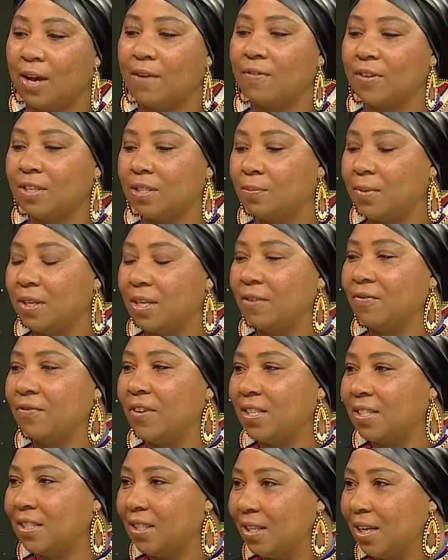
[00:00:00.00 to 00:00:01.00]
has been
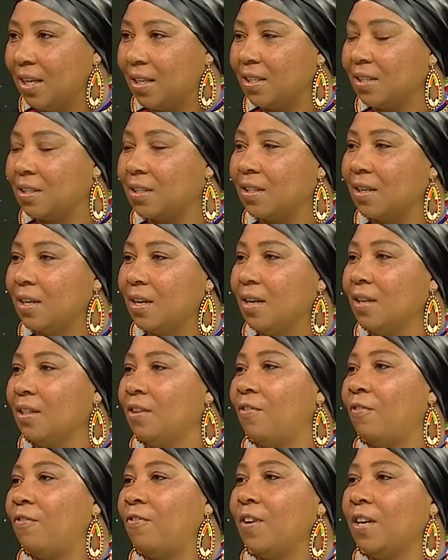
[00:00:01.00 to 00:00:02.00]
investigated the
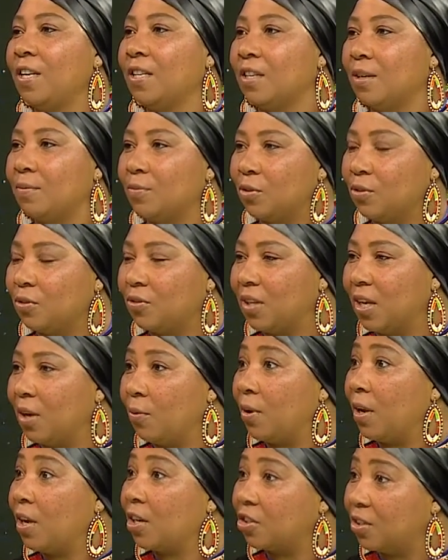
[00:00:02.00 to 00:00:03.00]
freedom to say, well,
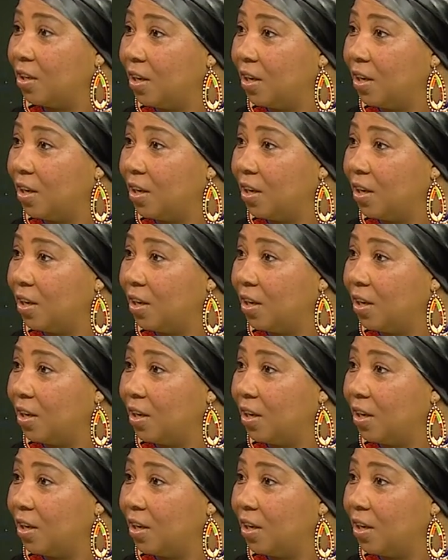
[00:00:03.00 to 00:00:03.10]
actually, I